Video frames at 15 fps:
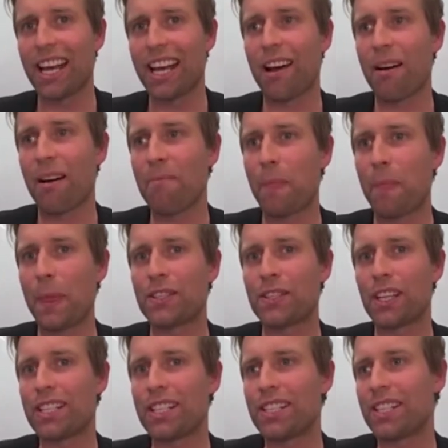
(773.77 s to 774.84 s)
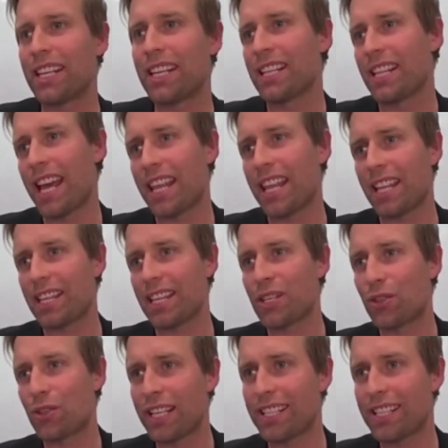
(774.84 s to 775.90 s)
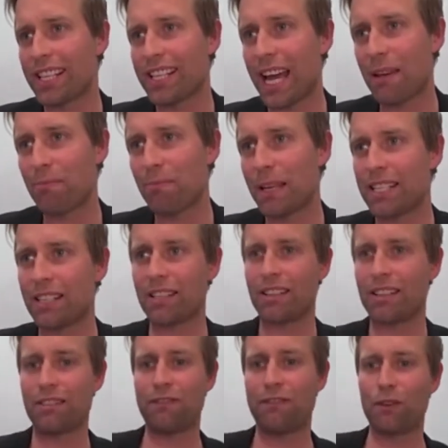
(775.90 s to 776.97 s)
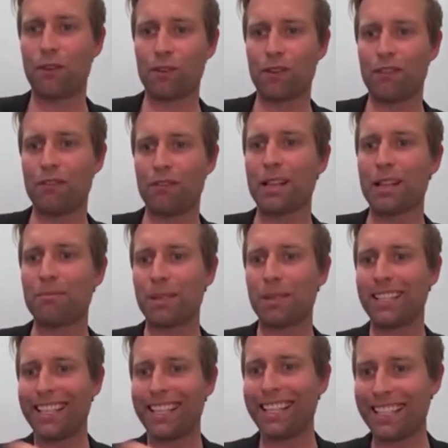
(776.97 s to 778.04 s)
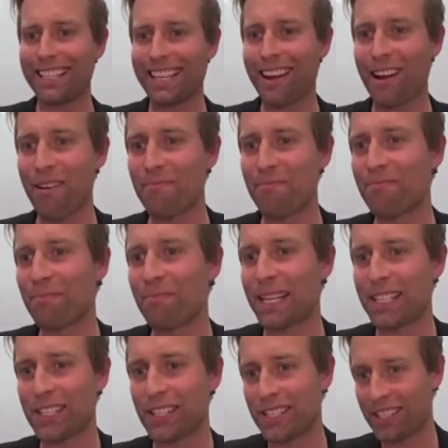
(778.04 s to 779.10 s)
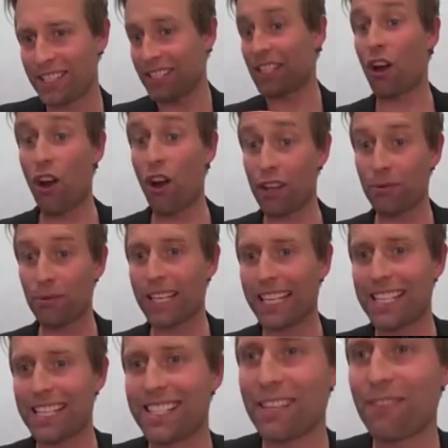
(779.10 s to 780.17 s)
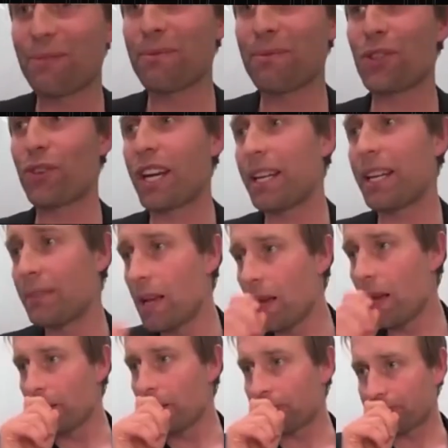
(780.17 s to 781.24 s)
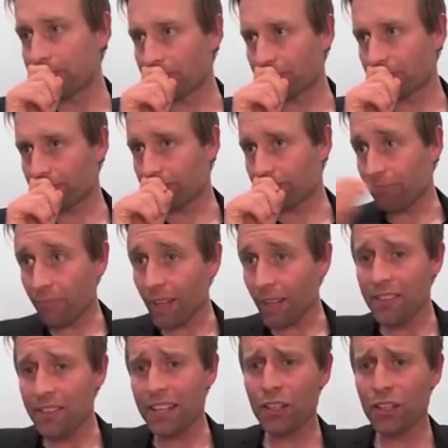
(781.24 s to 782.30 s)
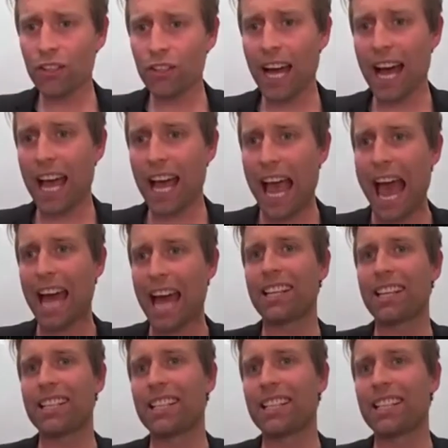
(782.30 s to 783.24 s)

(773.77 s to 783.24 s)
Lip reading: So you can see there that the streetscape isn't full availability because it's only what you can see from the street. And then you can add it